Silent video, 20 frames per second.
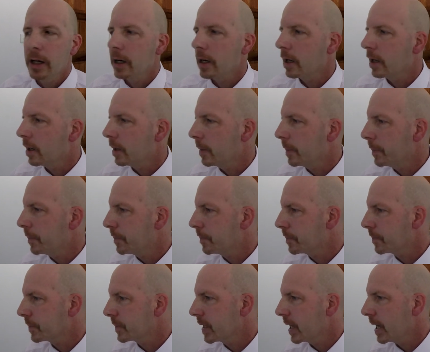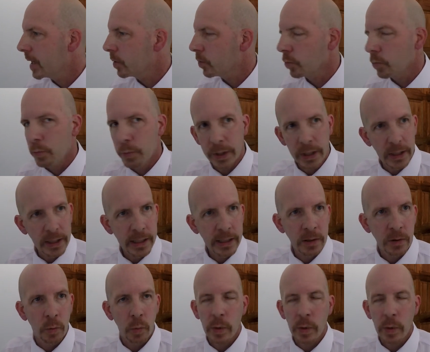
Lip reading: And really,